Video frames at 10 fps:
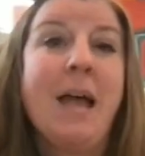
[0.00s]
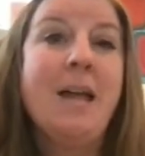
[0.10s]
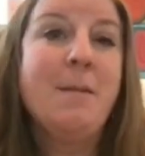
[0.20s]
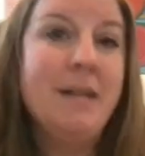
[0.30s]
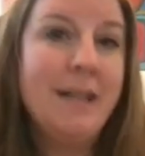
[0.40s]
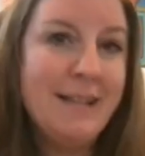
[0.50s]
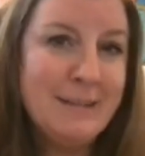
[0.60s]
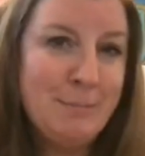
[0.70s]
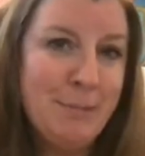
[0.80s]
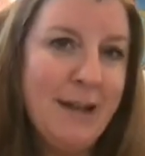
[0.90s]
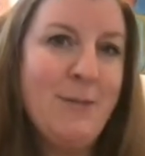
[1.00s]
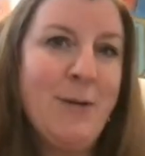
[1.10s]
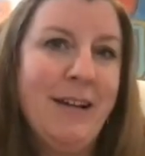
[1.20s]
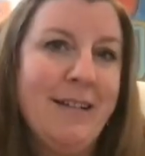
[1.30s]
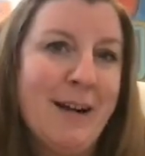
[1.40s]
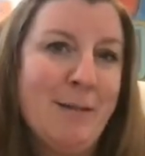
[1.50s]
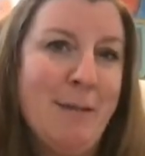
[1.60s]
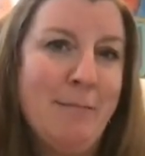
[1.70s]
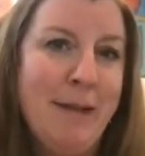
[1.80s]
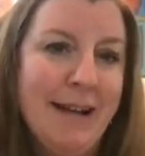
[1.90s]
And I'm going to let this play for you to talk
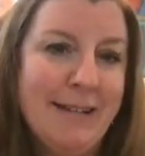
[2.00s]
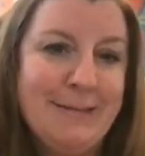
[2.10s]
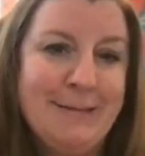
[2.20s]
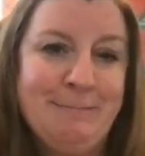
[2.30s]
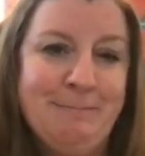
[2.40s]
about bias.